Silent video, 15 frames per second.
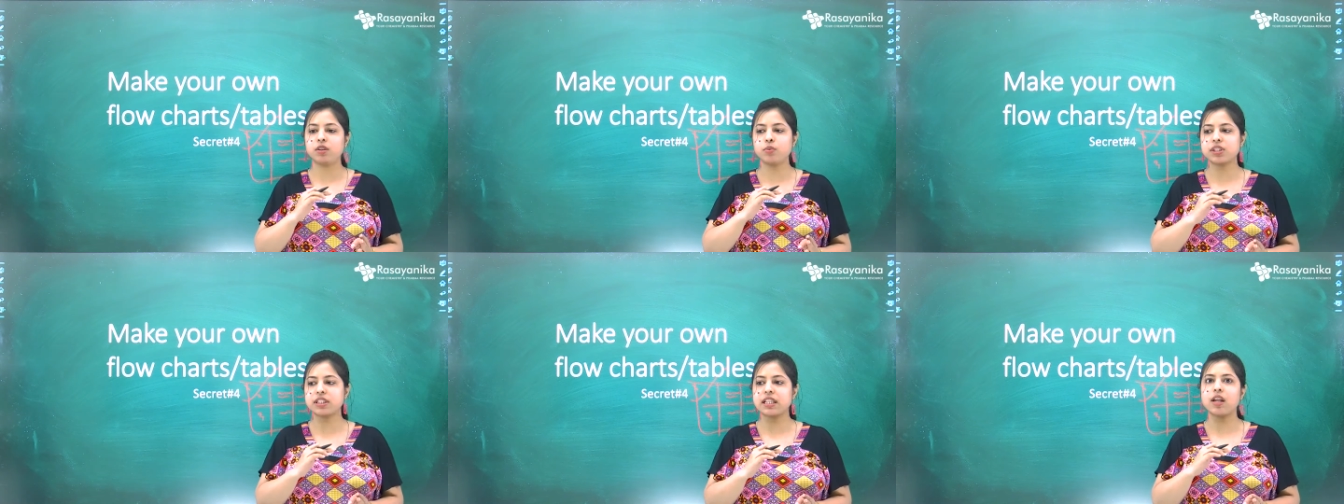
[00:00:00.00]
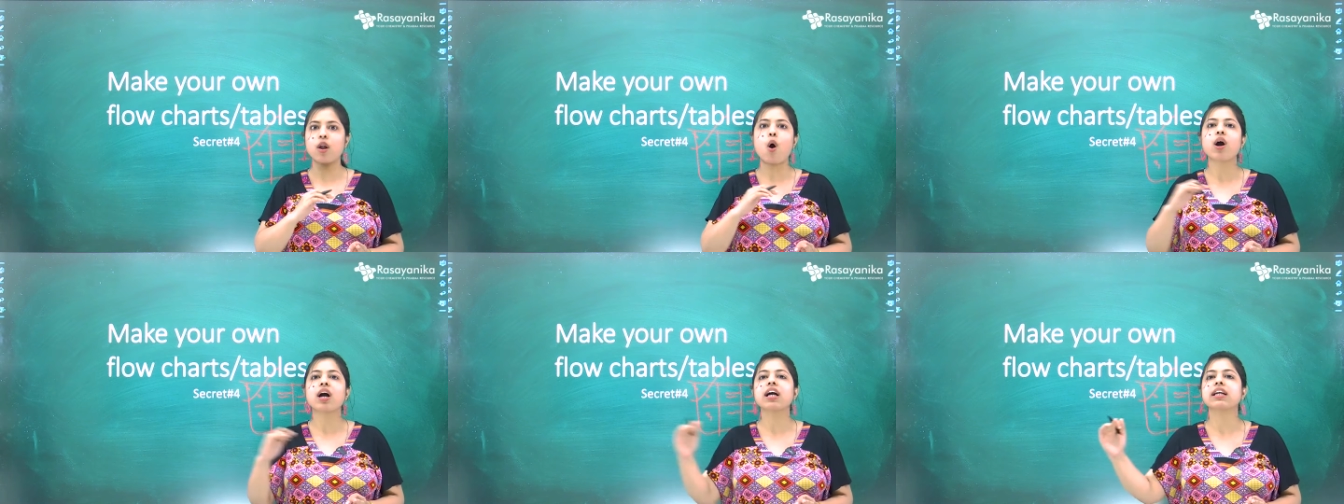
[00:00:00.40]
towards a
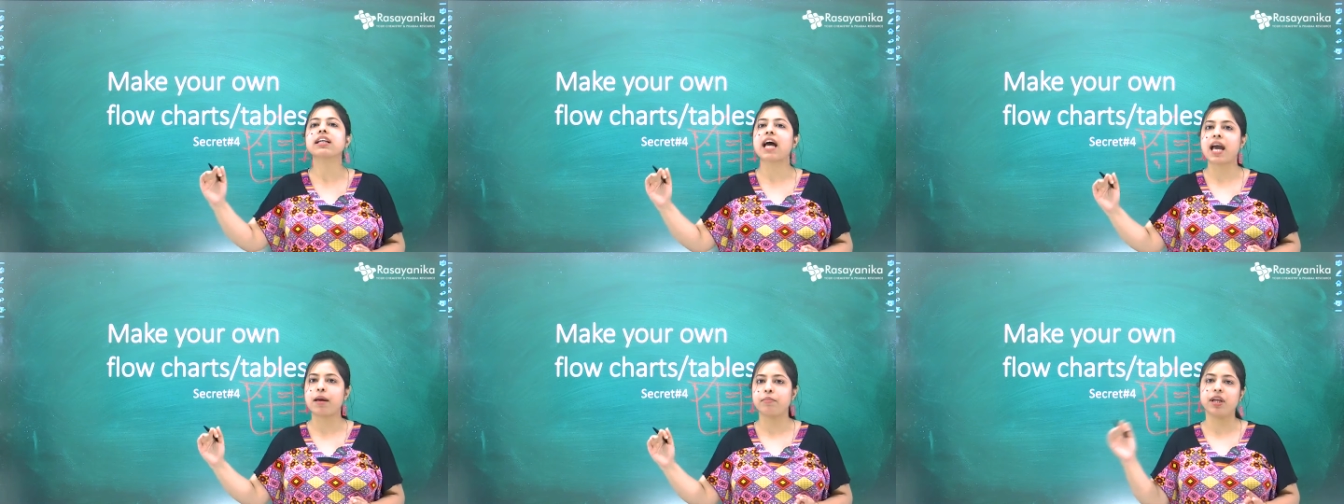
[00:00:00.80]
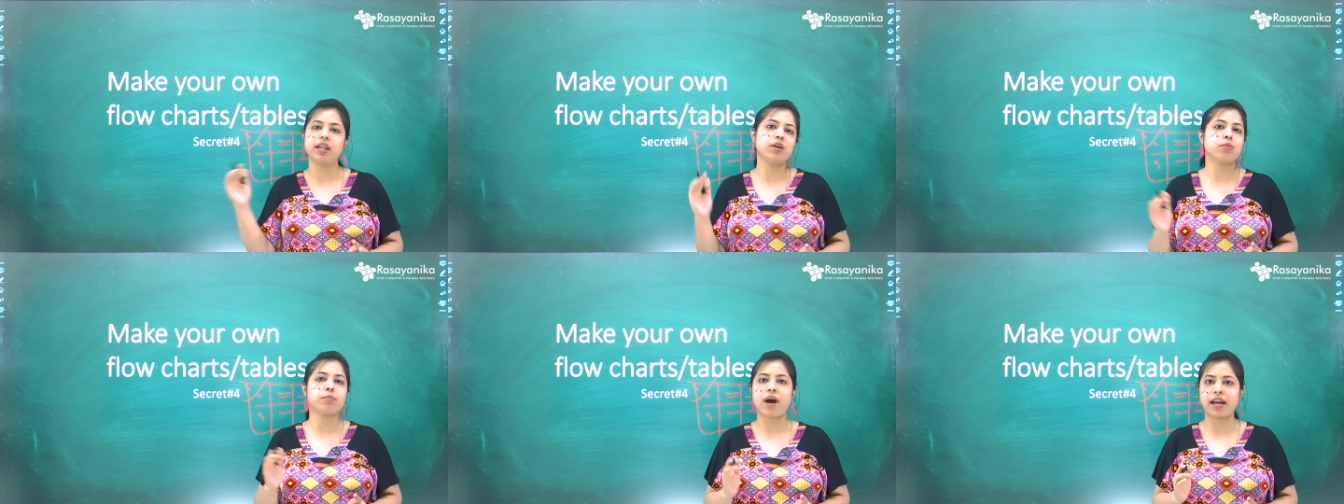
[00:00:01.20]
longer time
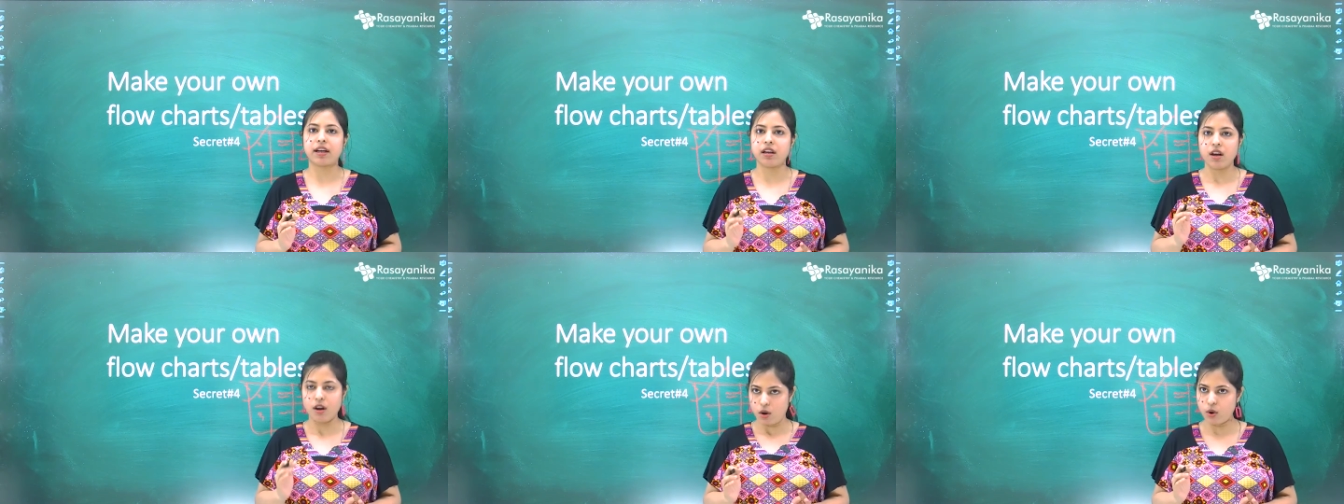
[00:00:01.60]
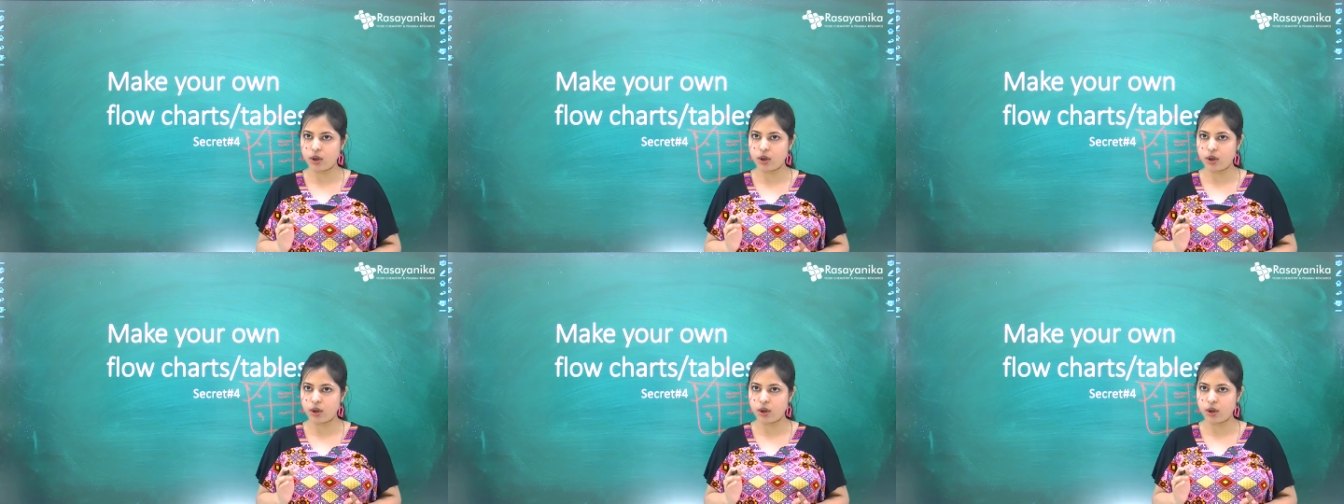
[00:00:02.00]
in your mind.